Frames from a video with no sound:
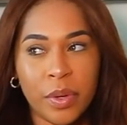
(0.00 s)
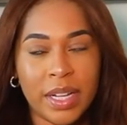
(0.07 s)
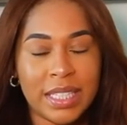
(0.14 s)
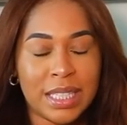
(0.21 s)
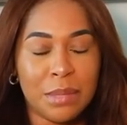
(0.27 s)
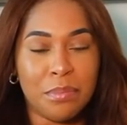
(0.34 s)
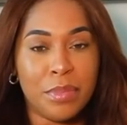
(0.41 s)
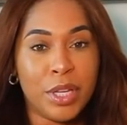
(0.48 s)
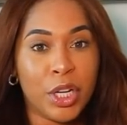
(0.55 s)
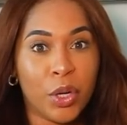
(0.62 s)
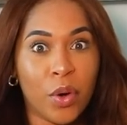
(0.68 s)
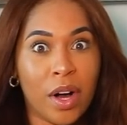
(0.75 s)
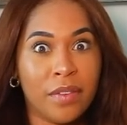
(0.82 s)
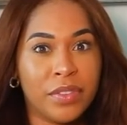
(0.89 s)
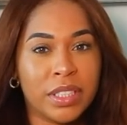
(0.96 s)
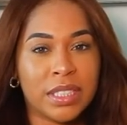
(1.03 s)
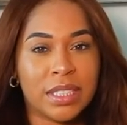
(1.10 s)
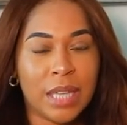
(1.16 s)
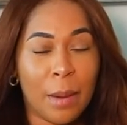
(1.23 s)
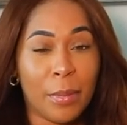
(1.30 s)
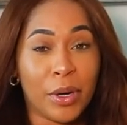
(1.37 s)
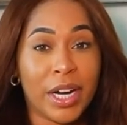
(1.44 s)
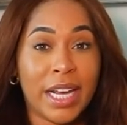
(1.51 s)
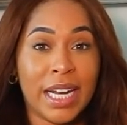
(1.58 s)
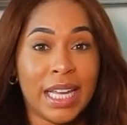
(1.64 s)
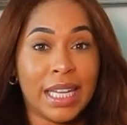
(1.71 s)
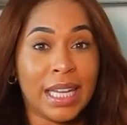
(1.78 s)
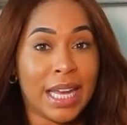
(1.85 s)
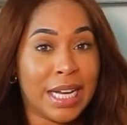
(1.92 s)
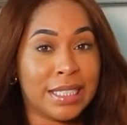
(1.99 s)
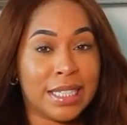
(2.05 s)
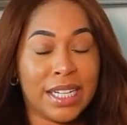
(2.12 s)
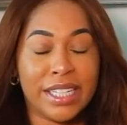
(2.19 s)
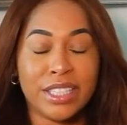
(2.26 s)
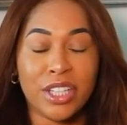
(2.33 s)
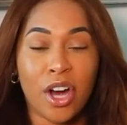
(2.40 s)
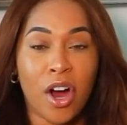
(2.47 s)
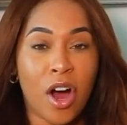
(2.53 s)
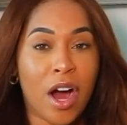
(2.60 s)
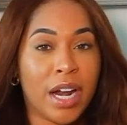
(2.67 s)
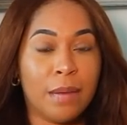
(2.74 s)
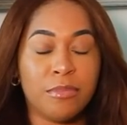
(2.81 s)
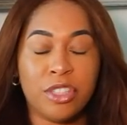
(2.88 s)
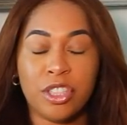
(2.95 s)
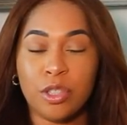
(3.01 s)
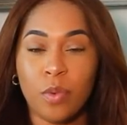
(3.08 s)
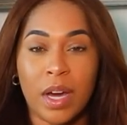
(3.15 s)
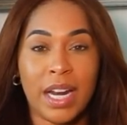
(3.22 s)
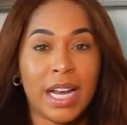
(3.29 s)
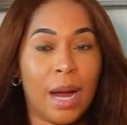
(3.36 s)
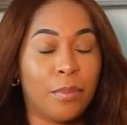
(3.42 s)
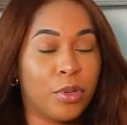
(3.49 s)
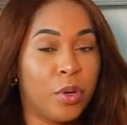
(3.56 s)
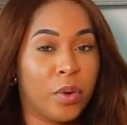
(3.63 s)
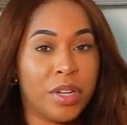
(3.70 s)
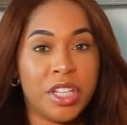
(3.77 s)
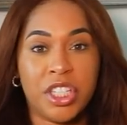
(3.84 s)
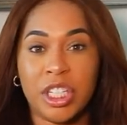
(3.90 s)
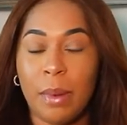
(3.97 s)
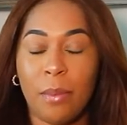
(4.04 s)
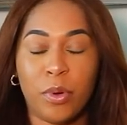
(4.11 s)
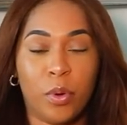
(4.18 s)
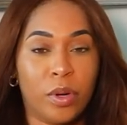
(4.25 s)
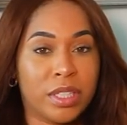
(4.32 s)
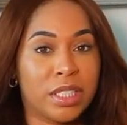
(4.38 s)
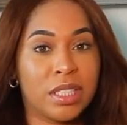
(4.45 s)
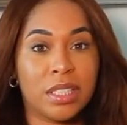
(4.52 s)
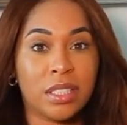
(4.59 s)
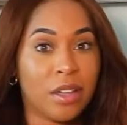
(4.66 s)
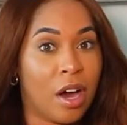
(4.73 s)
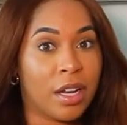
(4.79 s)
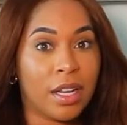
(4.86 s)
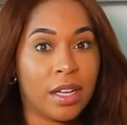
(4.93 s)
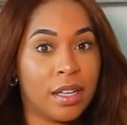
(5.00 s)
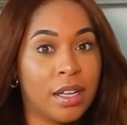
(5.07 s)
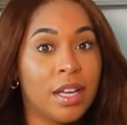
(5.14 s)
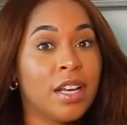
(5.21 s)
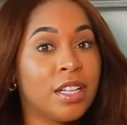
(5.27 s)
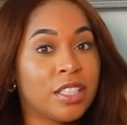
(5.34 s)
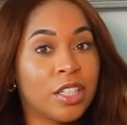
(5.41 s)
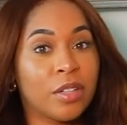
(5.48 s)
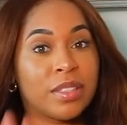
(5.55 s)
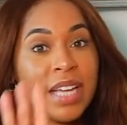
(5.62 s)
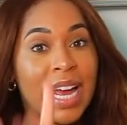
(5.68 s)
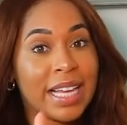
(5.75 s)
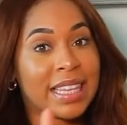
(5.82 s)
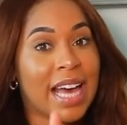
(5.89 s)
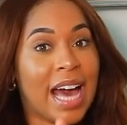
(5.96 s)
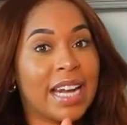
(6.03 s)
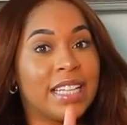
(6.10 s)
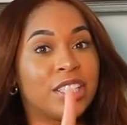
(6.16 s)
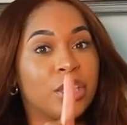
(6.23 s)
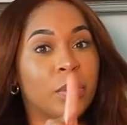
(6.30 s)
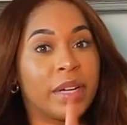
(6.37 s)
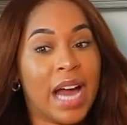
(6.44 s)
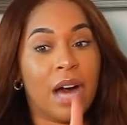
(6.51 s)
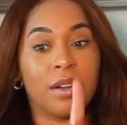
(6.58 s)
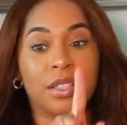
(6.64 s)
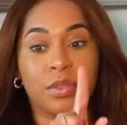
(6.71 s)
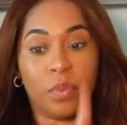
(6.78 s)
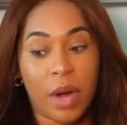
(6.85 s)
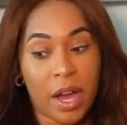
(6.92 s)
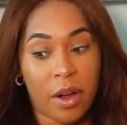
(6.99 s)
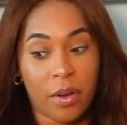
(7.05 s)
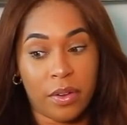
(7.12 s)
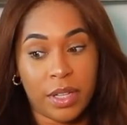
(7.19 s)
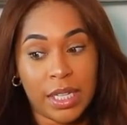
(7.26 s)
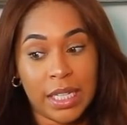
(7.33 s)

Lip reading: It's the middle of the summer in Atlanta. It's hot. I'm sweating. I'm going to the gym. I'm going to the sauna. So take that into account as well.